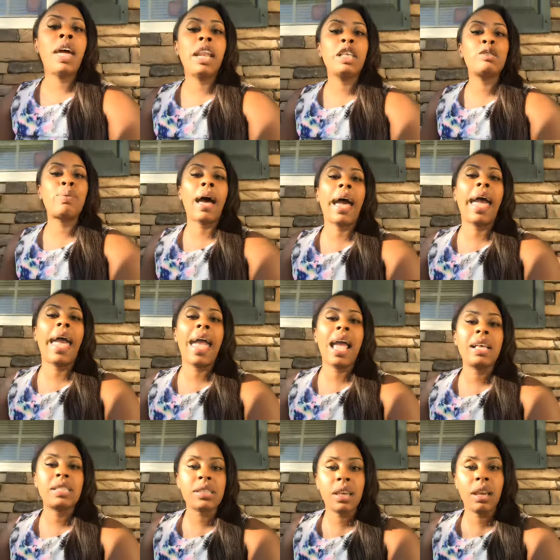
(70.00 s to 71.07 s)
That is by
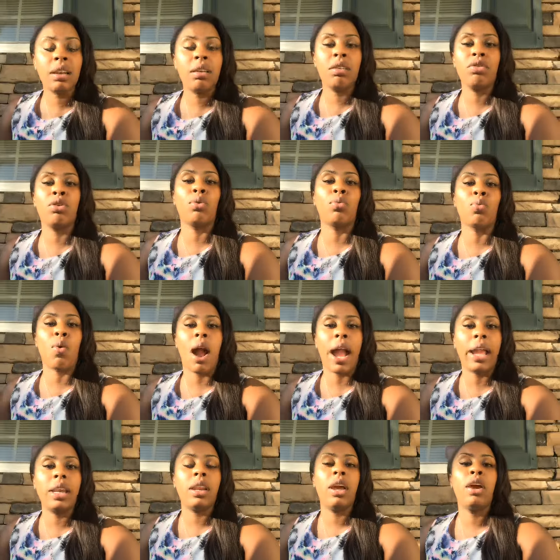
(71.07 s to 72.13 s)
asking the
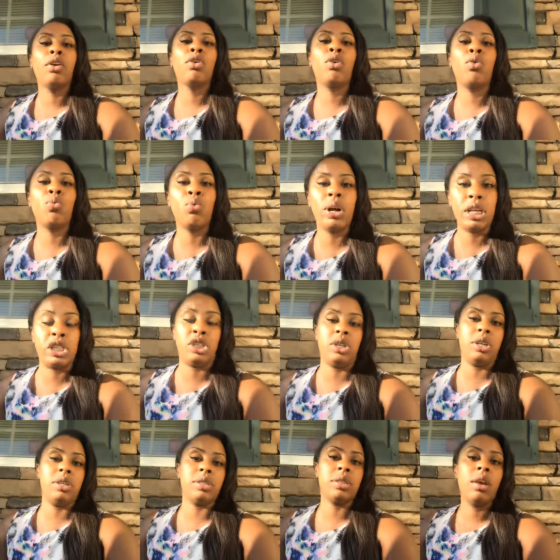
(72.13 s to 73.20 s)
right
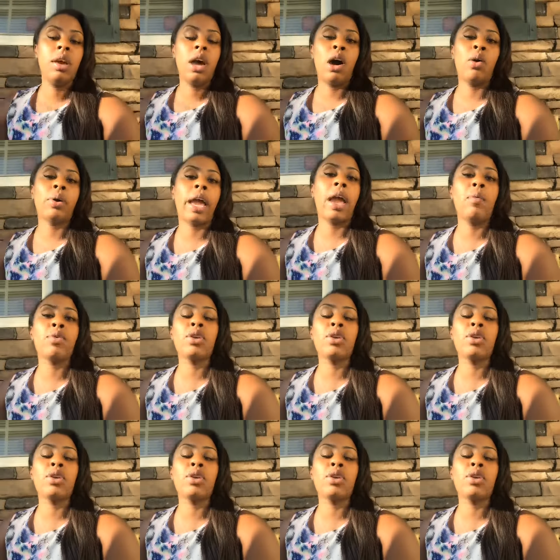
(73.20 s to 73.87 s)
questions, okay?